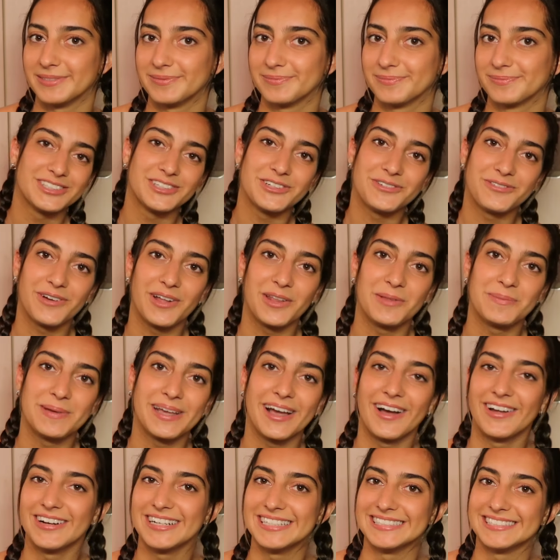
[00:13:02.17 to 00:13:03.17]
Make sure you follow me
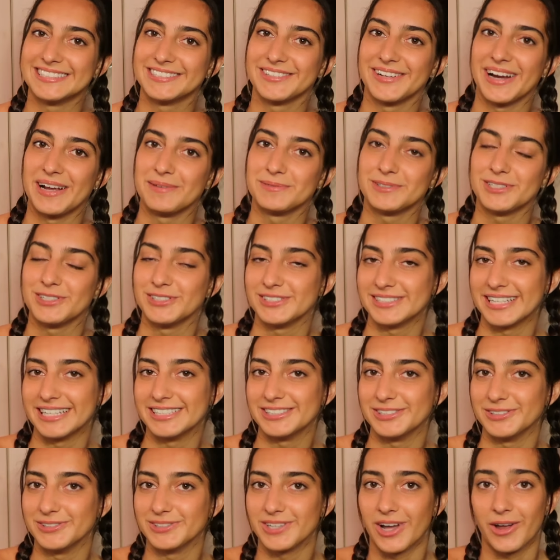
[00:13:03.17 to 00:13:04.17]
on Instagram so you stay
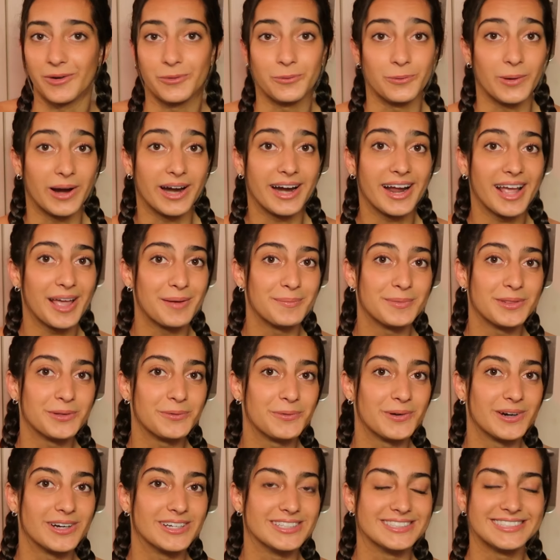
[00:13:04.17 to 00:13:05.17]
tuned on where I am in the
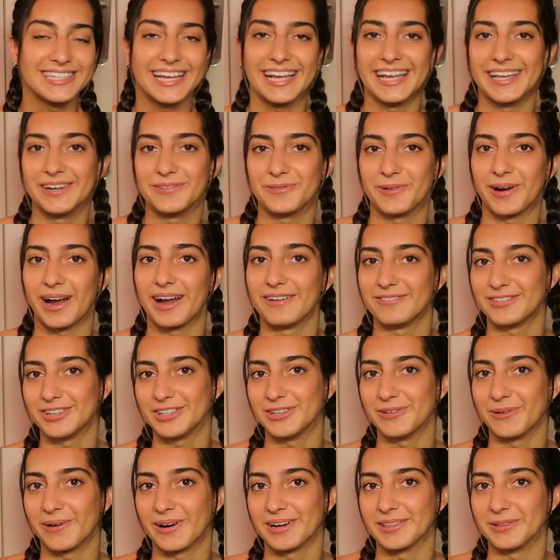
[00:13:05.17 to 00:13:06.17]
world and wherever
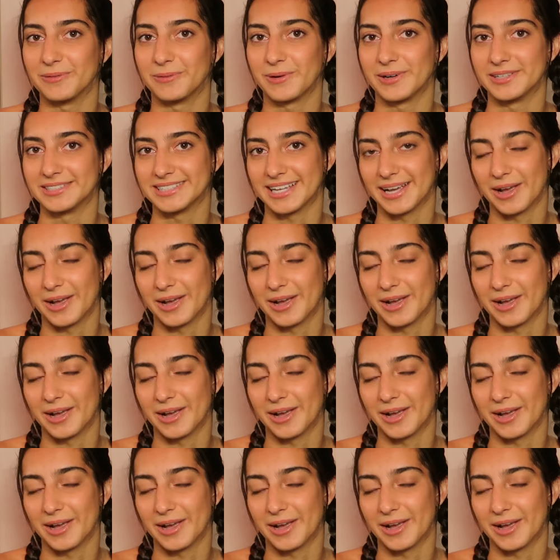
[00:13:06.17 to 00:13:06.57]
you are in the world.